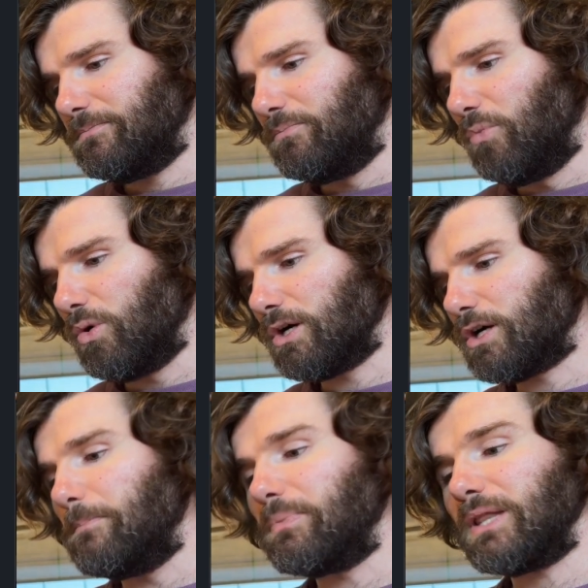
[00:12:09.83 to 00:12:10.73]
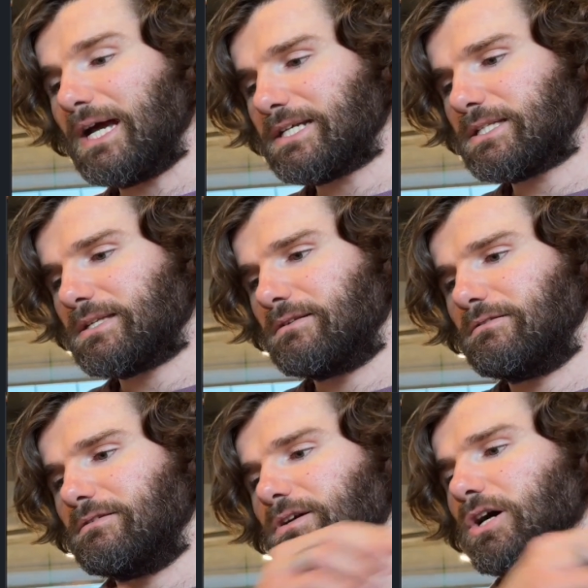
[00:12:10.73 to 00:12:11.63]
more complex
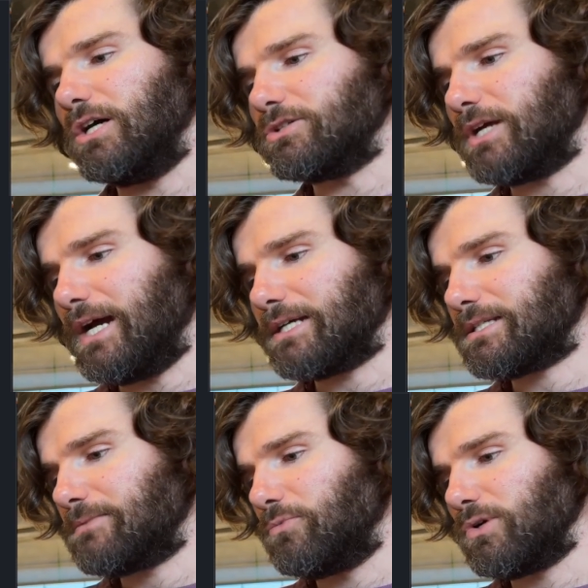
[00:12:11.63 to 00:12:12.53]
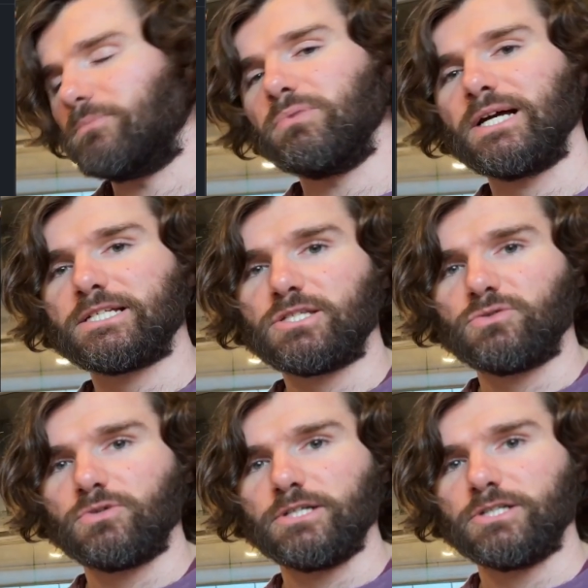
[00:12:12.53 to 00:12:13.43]
contracts, more complex
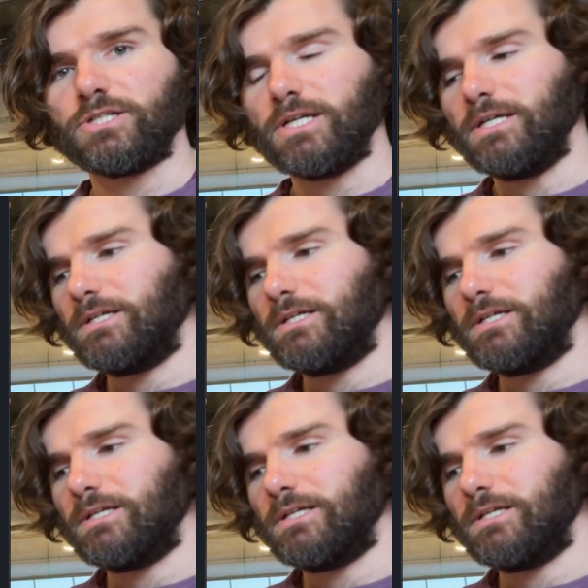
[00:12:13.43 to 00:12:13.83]
storage,